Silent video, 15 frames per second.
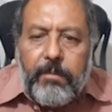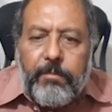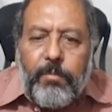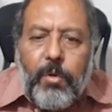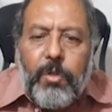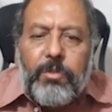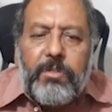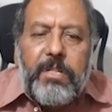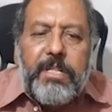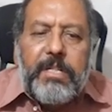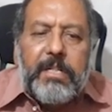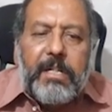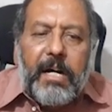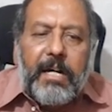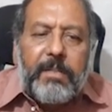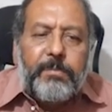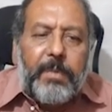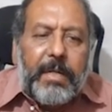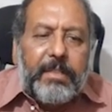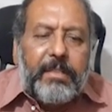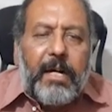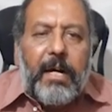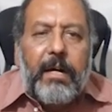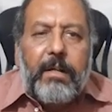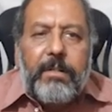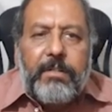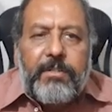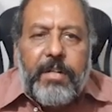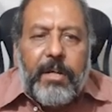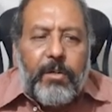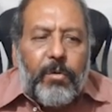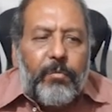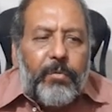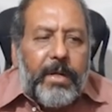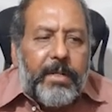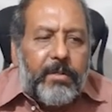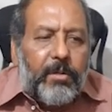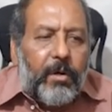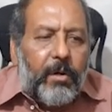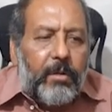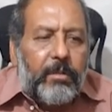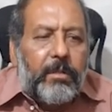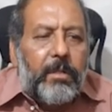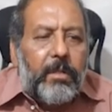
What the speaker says: mostly caused by the trichophyton